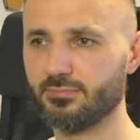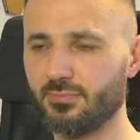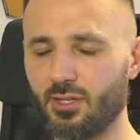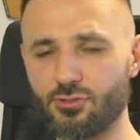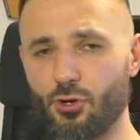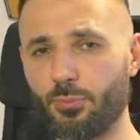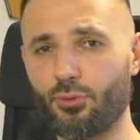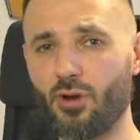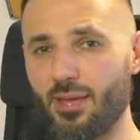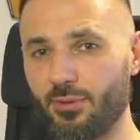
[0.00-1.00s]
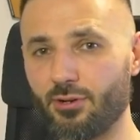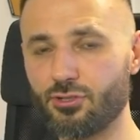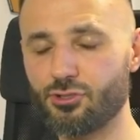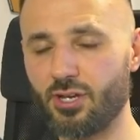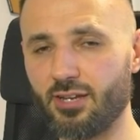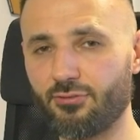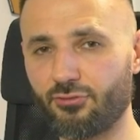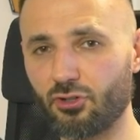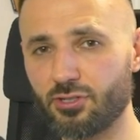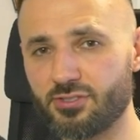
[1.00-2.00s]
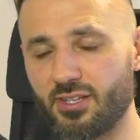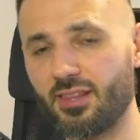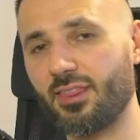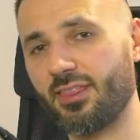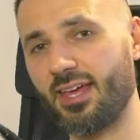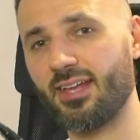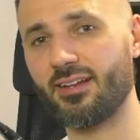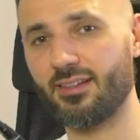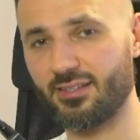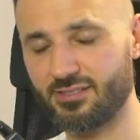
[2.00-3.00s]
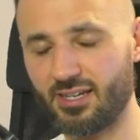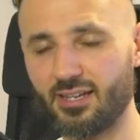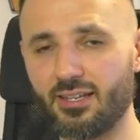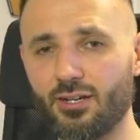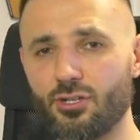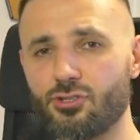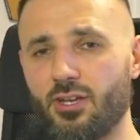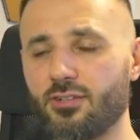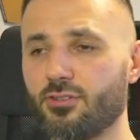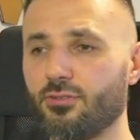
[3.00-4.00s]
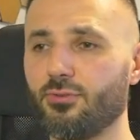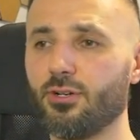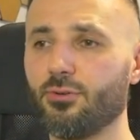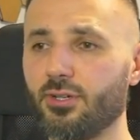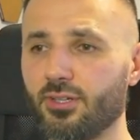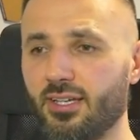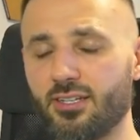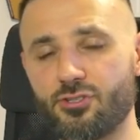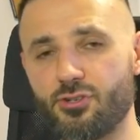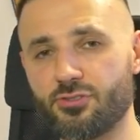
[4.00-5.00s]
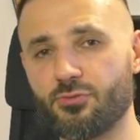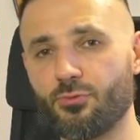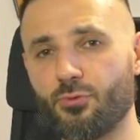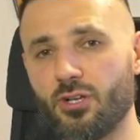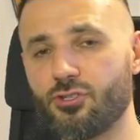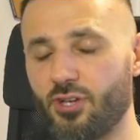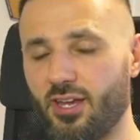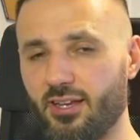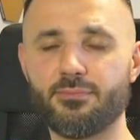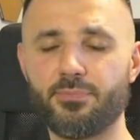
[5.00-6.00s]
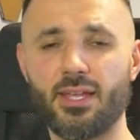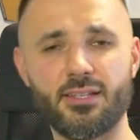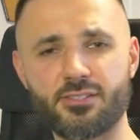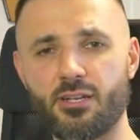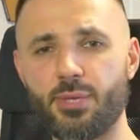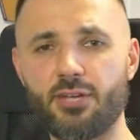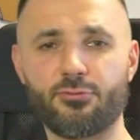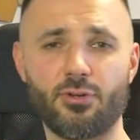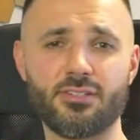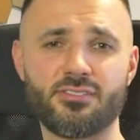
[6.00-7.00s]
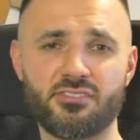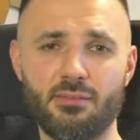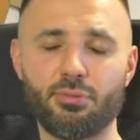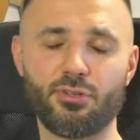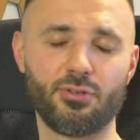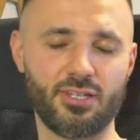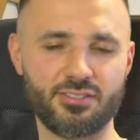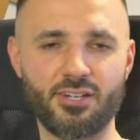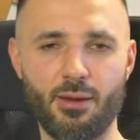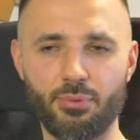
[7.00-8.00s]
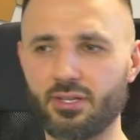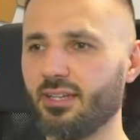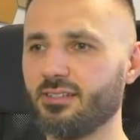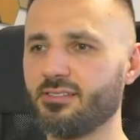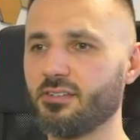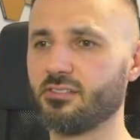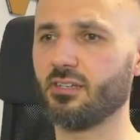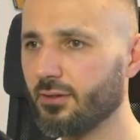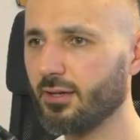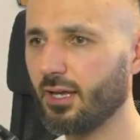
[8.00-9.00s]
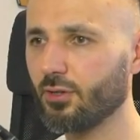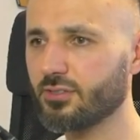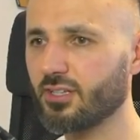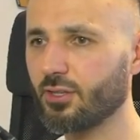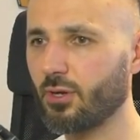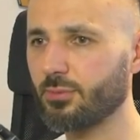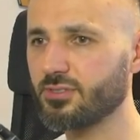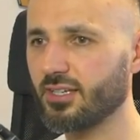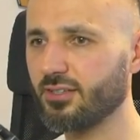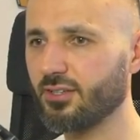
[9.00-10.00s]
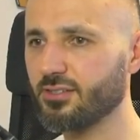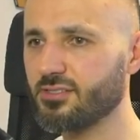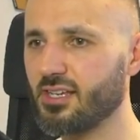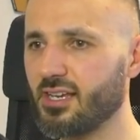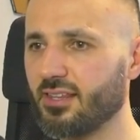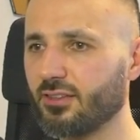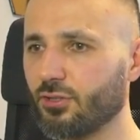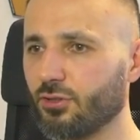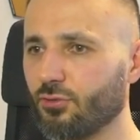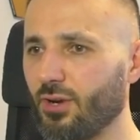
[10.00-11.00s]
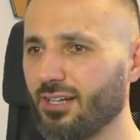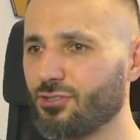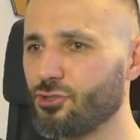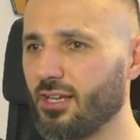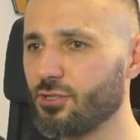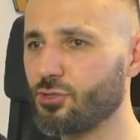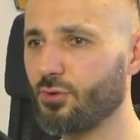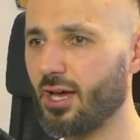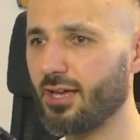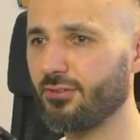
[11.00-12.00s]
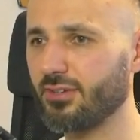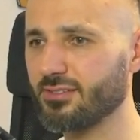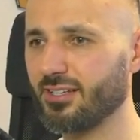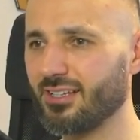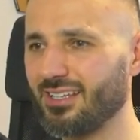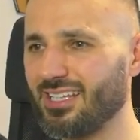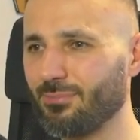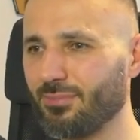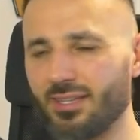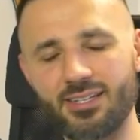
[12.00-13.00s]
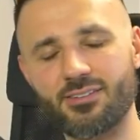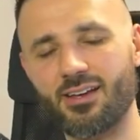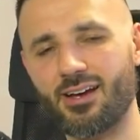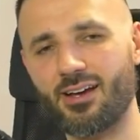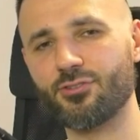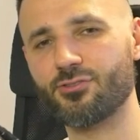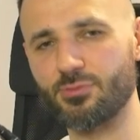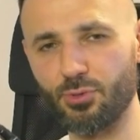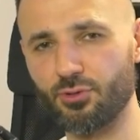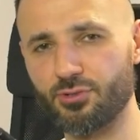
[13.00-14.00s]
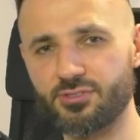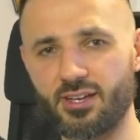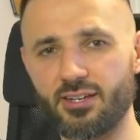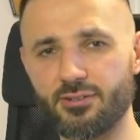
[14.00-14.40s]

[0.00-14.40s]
There's no primary chain first, then the secondary chain to the rear wheel. It is just one chain, and that's going to make for a simpler, less complicated system. And it looks like the website does say that the direct chain drive is going to keep things on the smoother side.